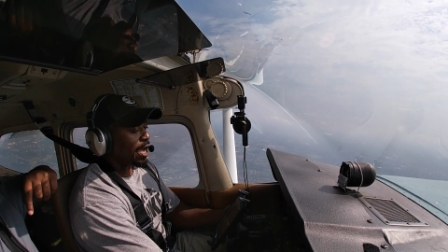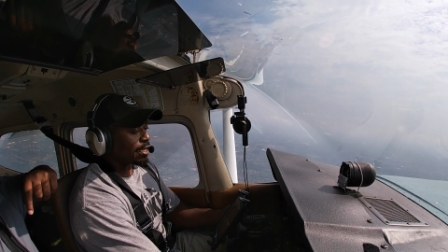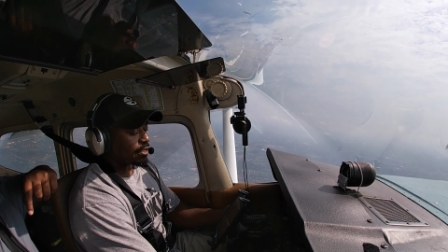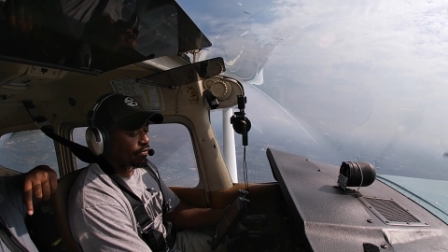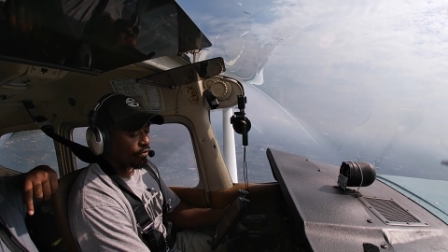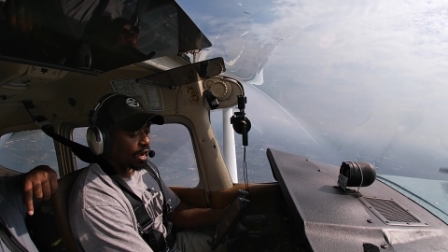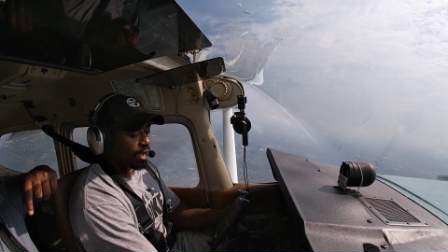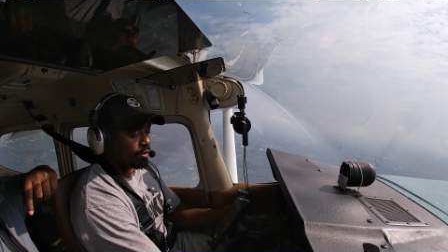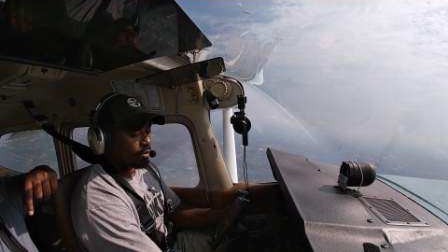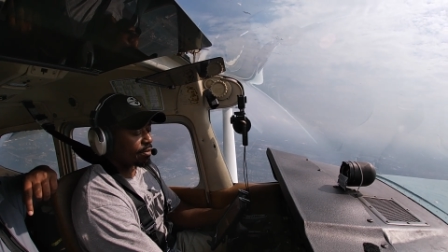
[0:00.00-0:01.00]
Positive
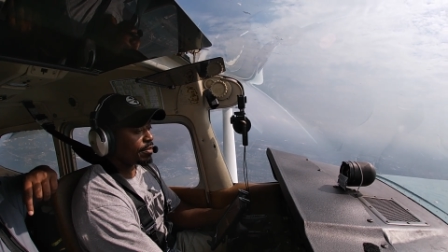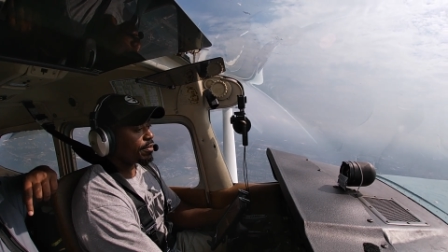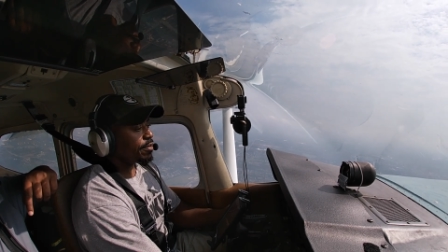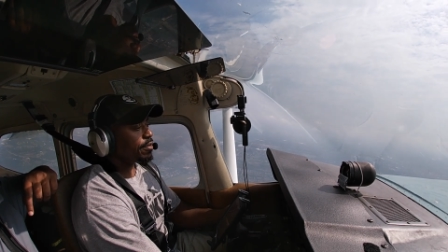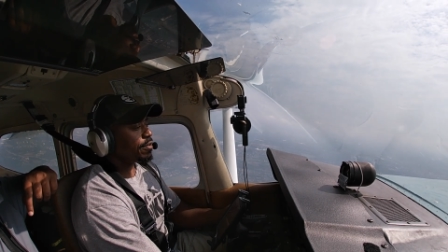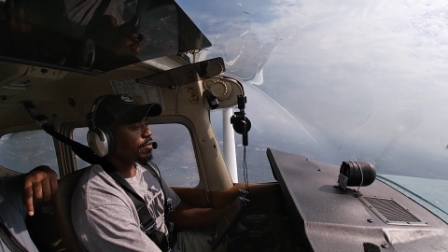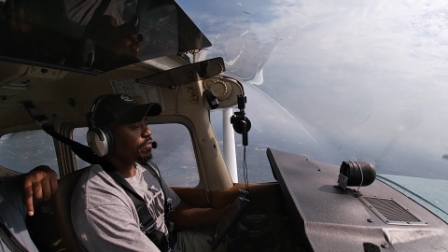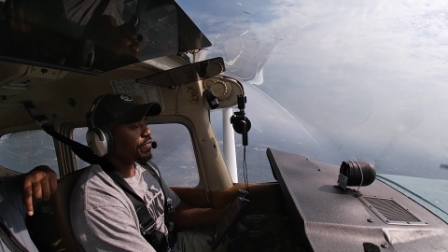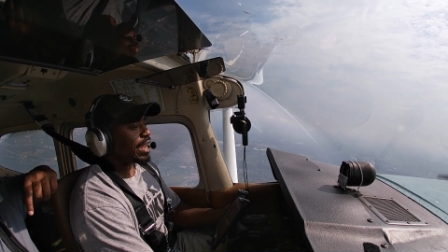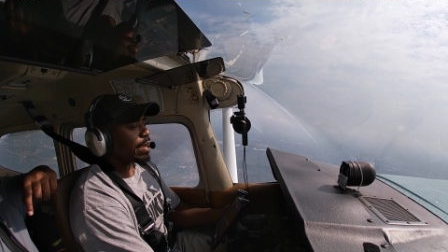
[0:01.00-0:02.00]
rate,
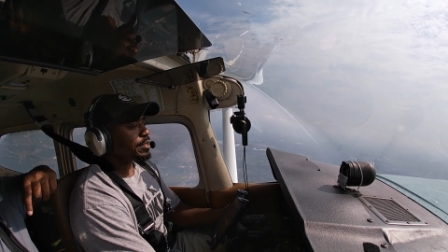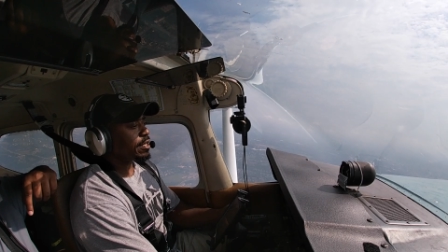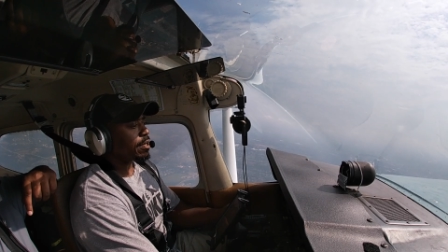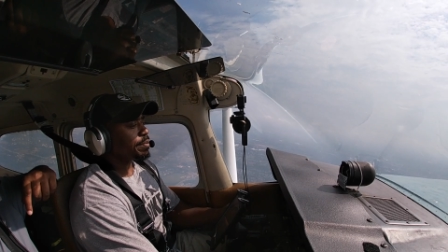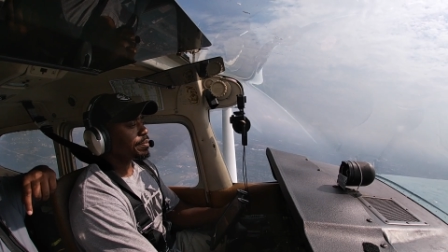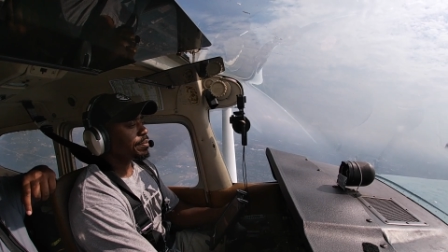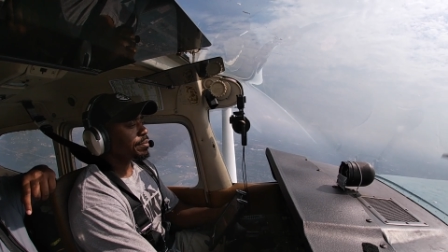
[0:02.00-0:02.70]
flaps up.